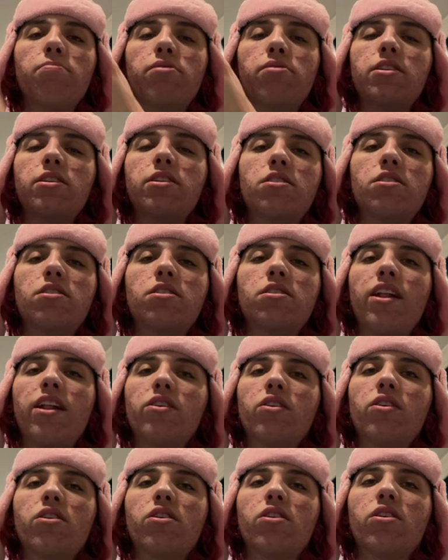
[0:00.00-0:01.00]
Please Just Follow
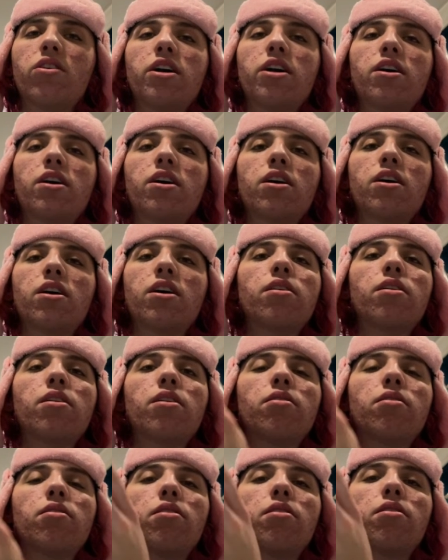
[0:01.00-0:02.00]
Your Heart,
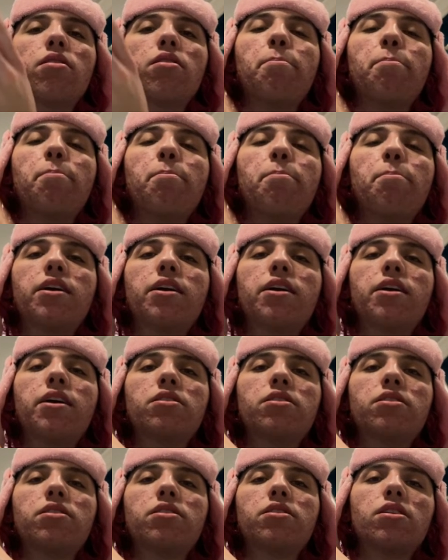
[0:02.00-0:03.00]

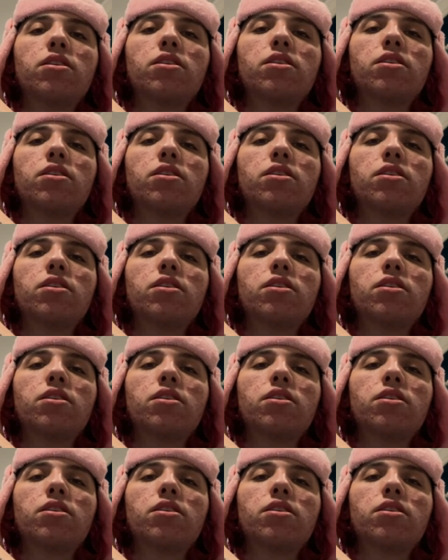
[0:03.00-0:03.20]
Bugs,